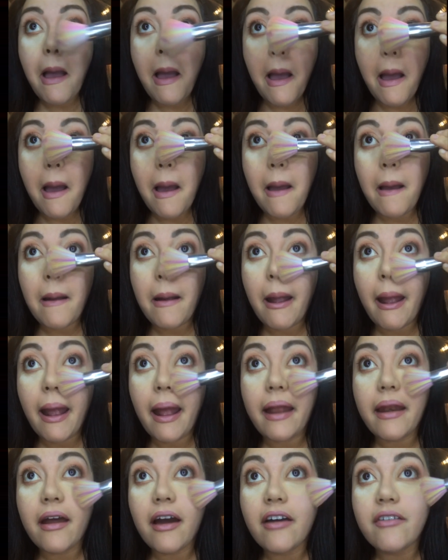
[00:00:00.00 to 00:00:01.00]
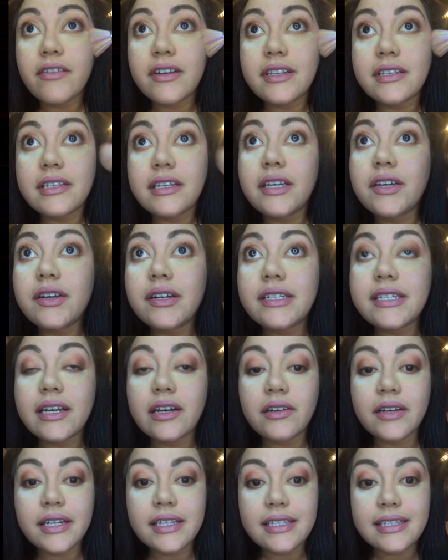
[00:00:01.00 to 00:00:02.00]
Alright, and obviously you can tell
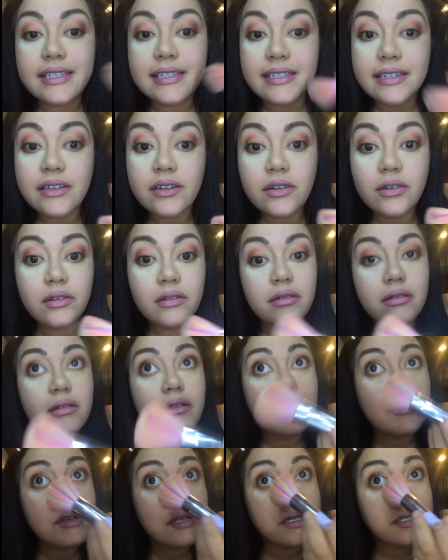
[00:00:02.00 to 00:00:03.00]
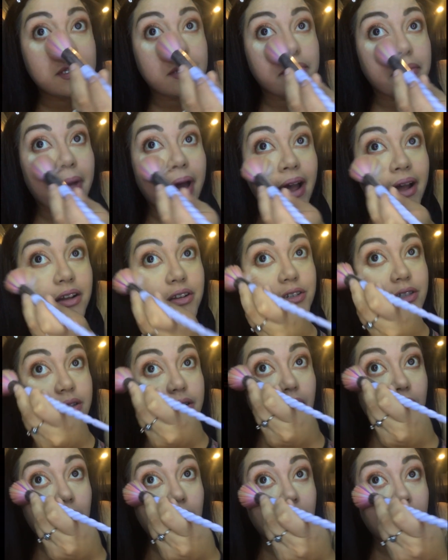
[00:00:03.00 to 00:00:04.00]
it still doesn't match the
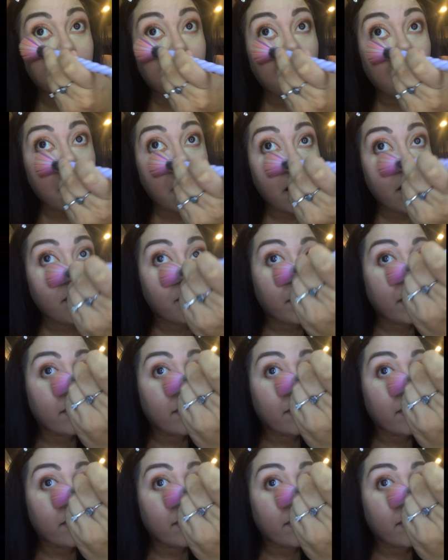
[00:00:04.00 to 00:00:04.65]
color of my